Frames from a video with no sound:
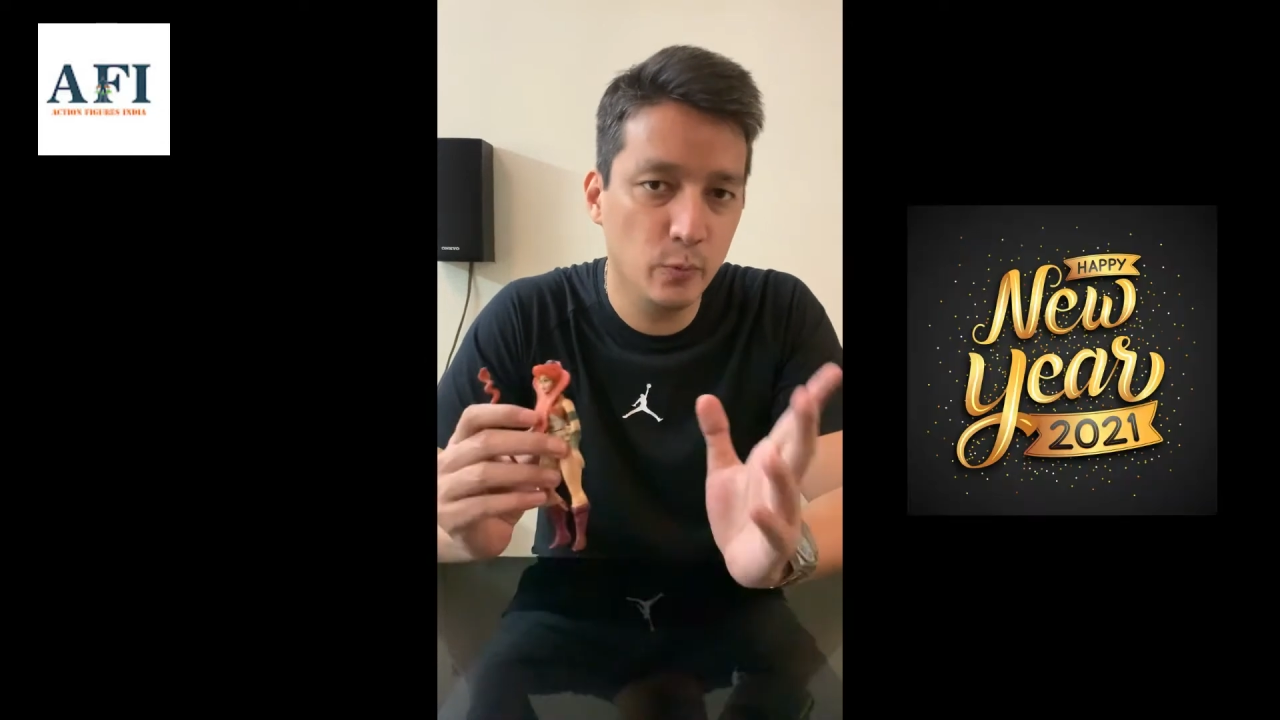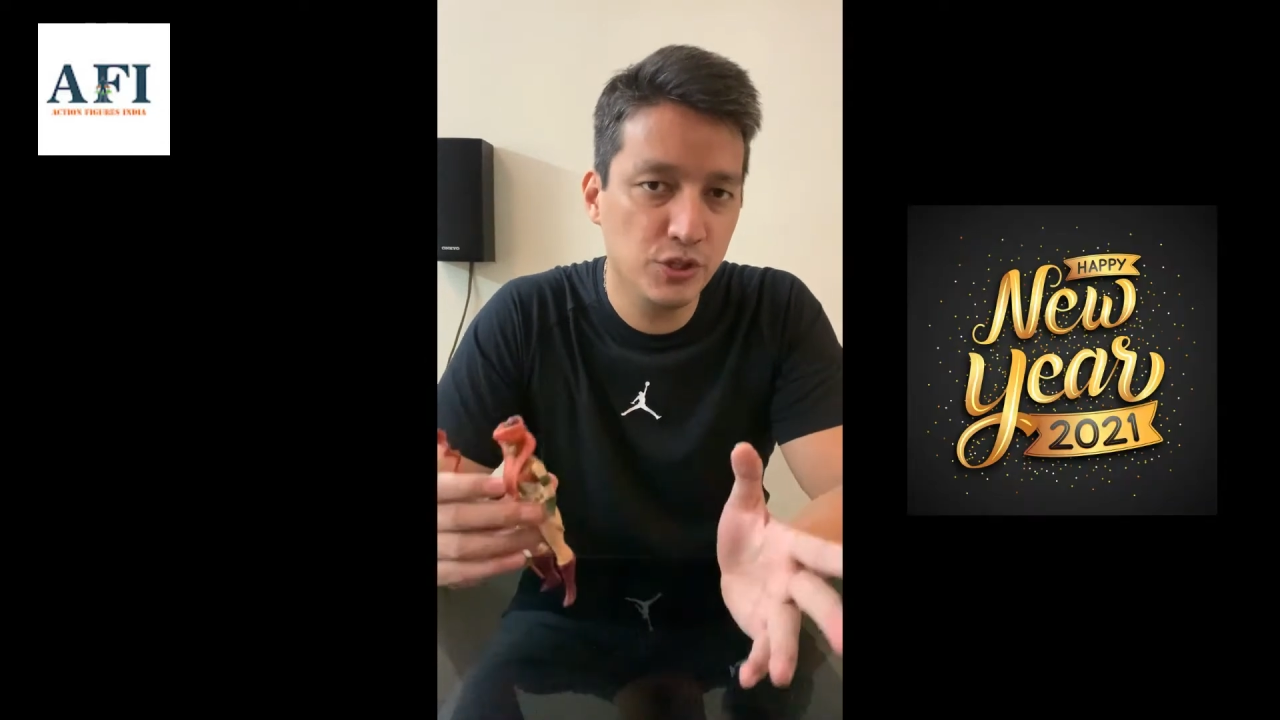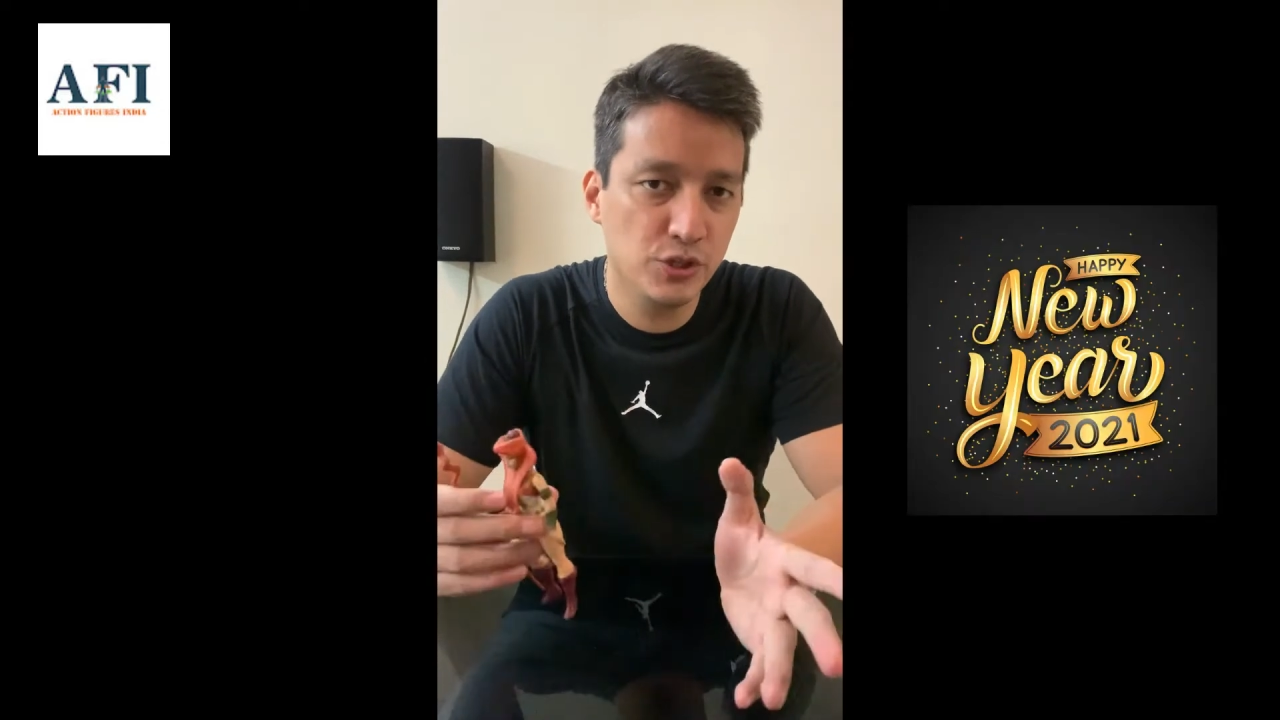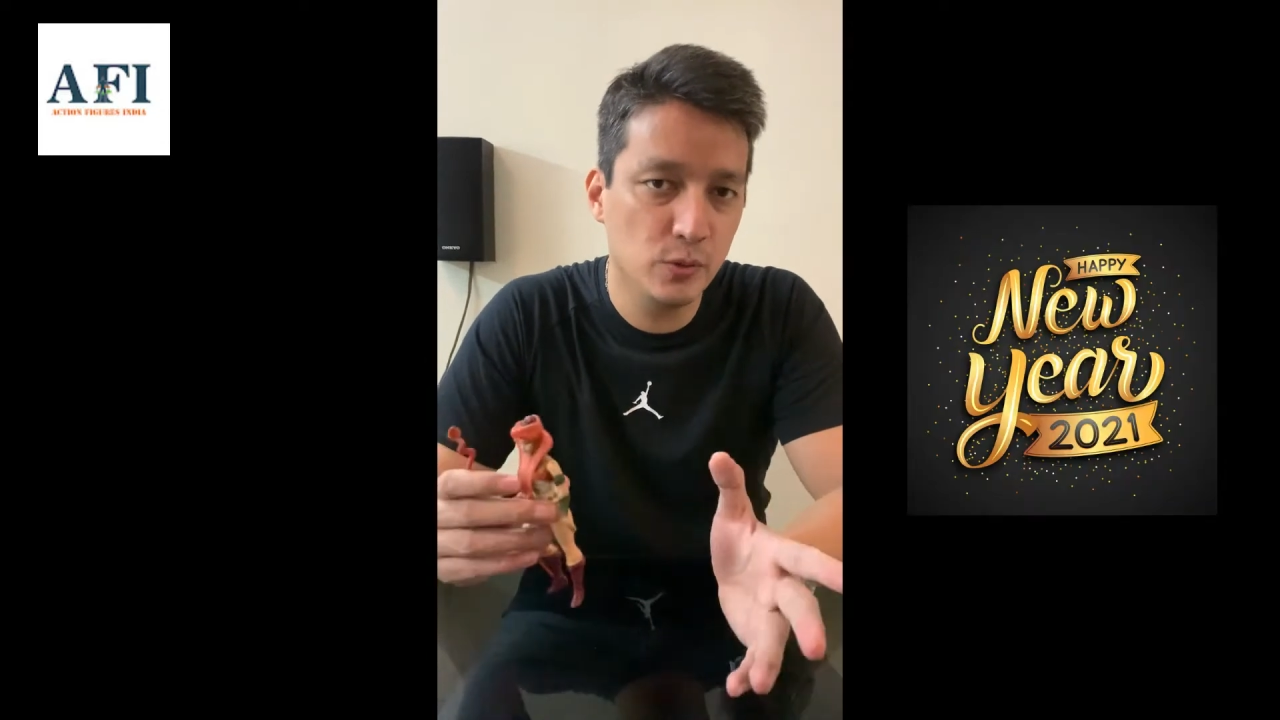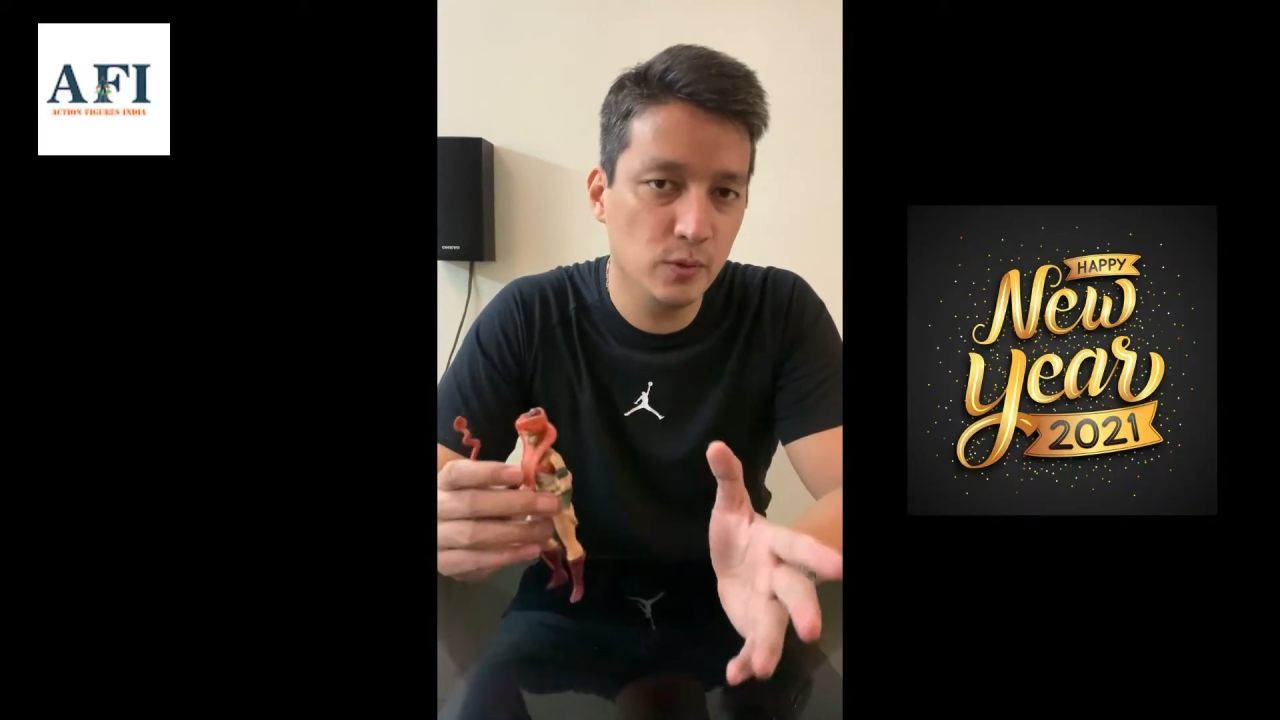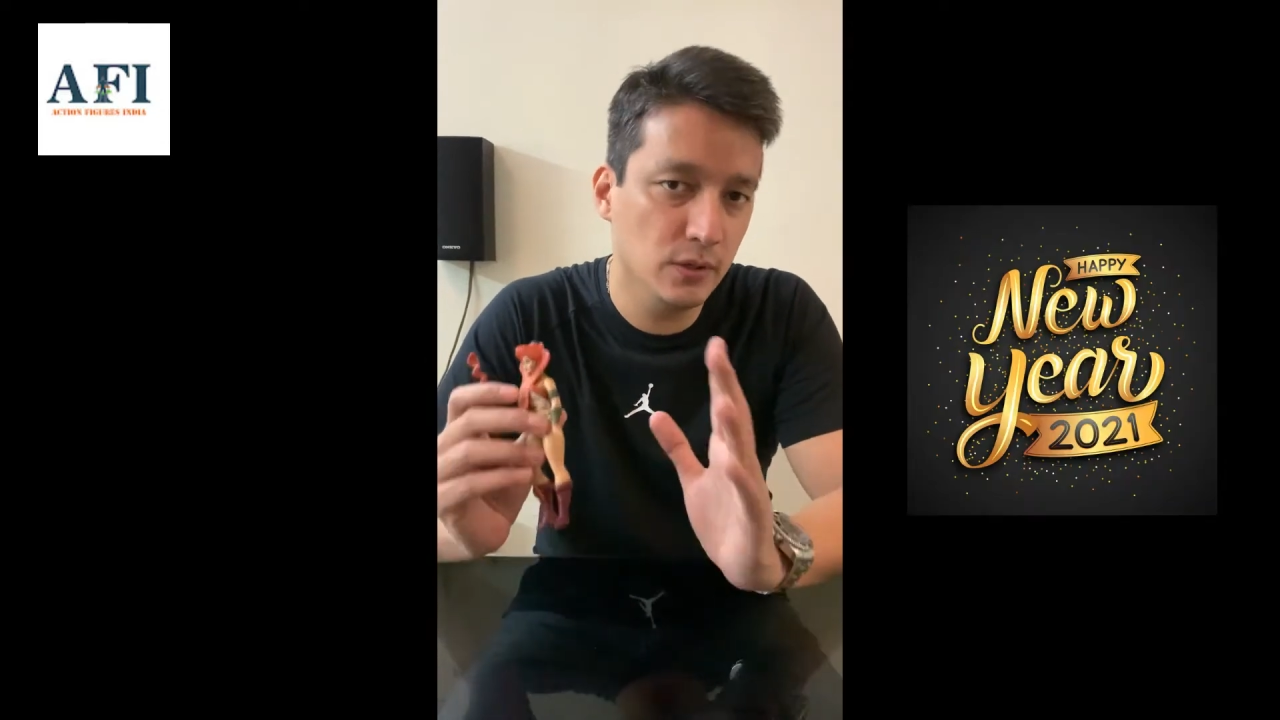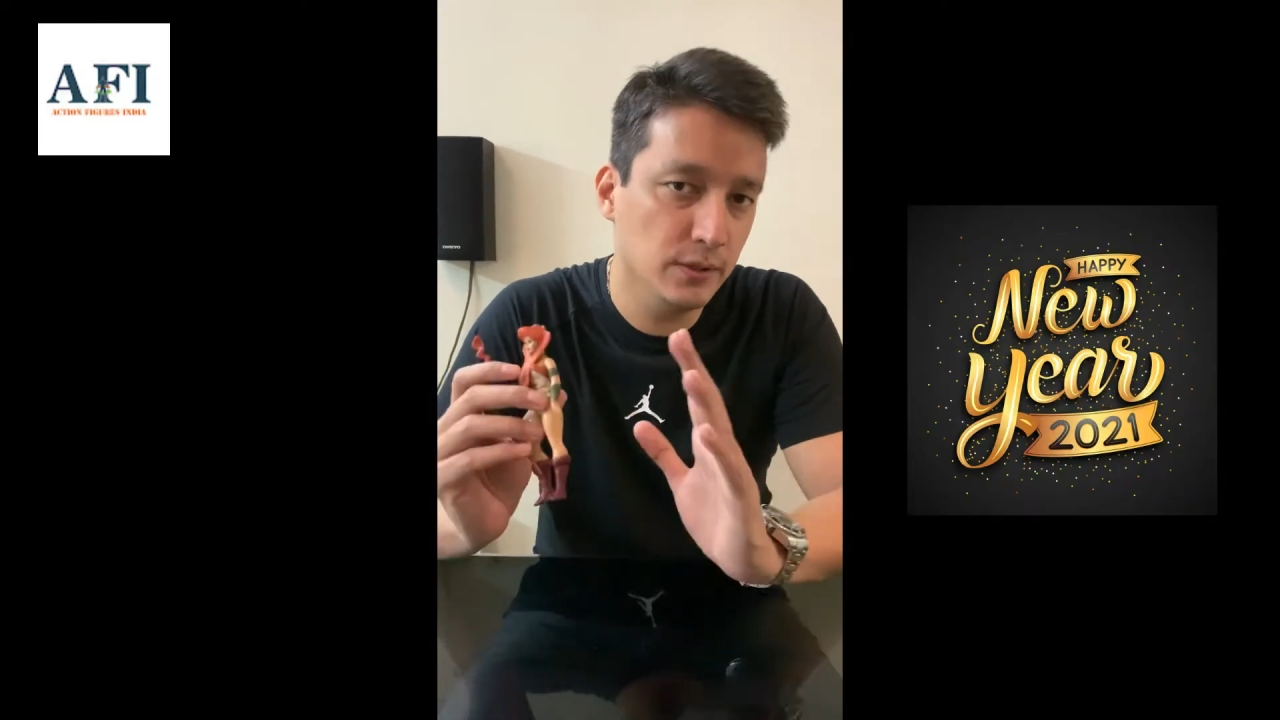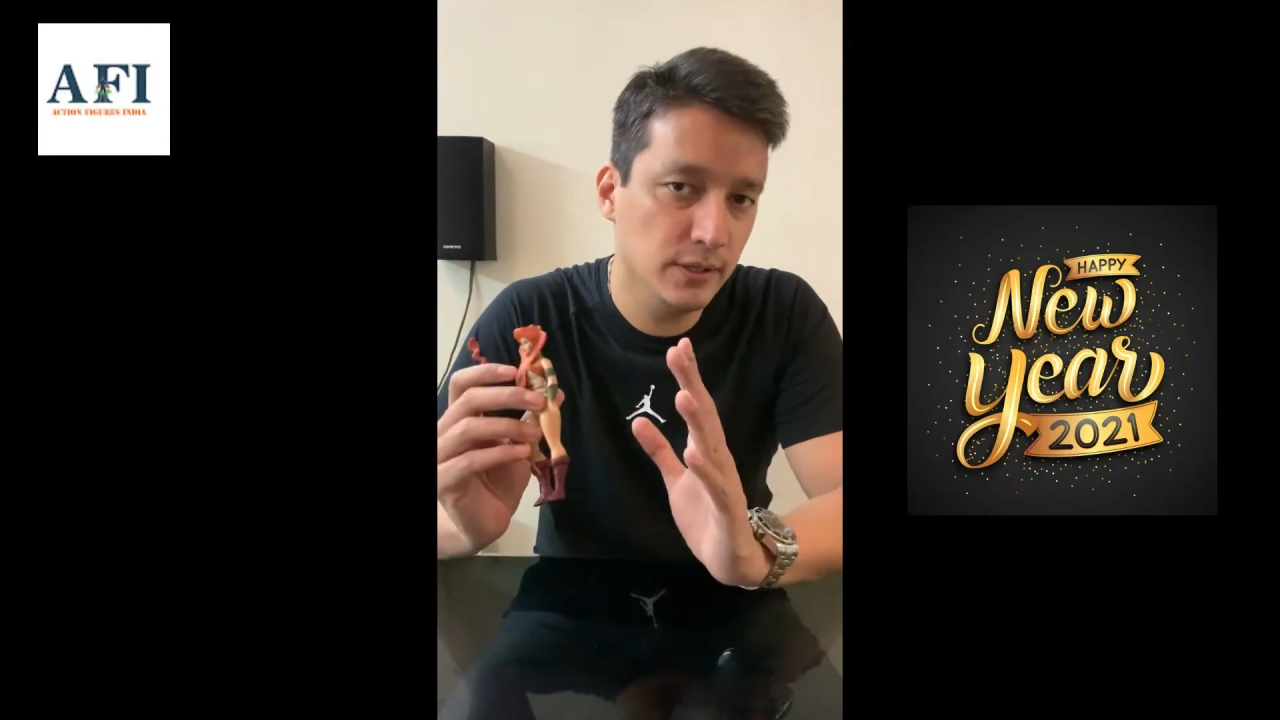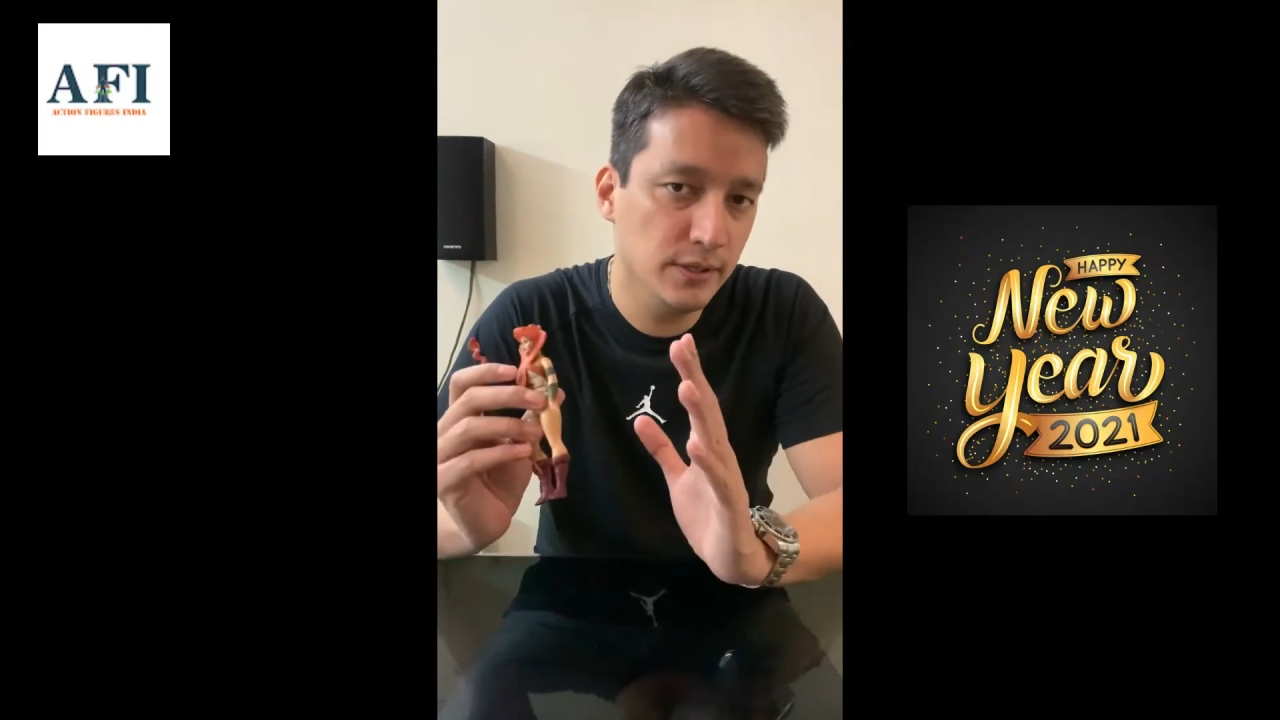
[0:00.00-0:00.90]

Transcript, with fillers: to wish you a good